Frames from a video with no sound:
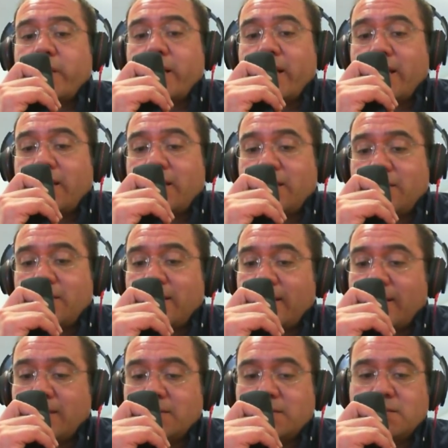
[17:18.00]
I
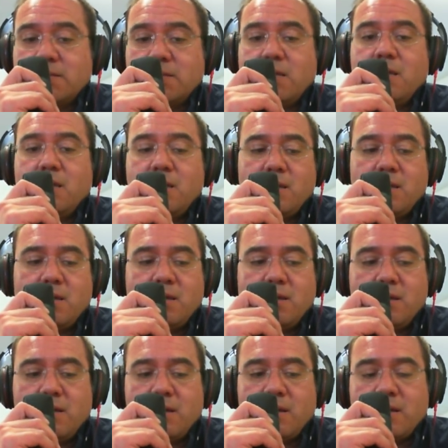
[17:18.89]
can
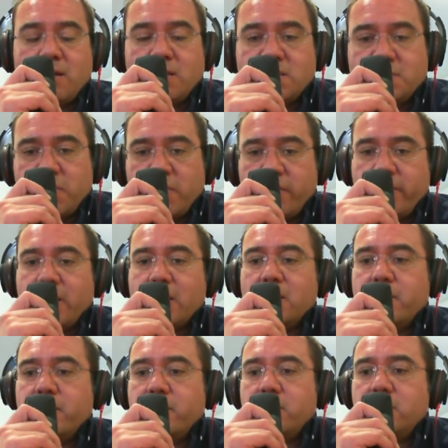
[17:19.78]
see, and it's very
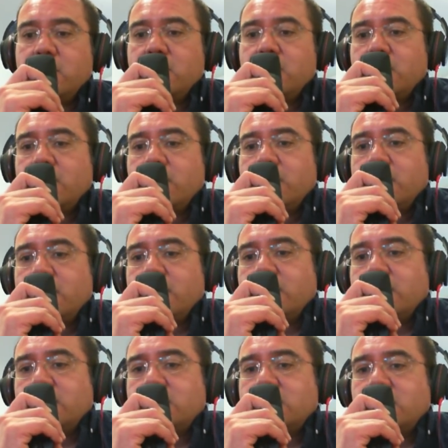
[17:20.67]
clear,
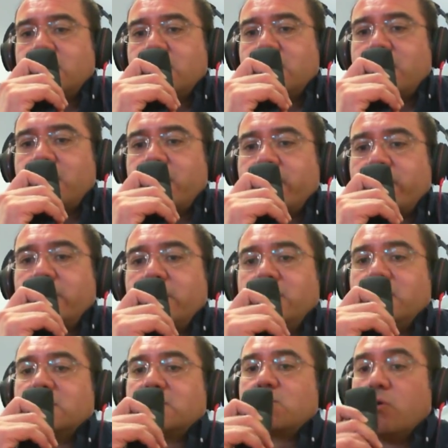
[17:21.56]
is that
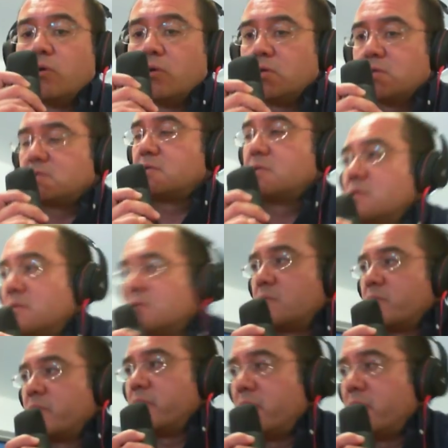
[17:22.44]
in the schools
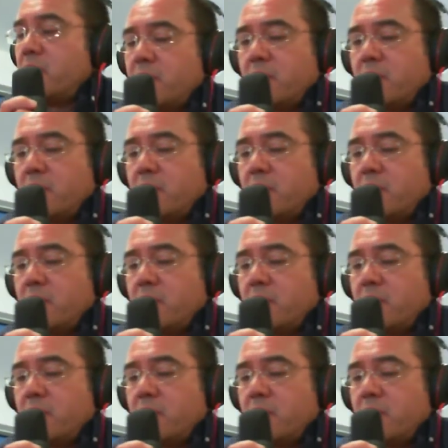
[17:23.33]
where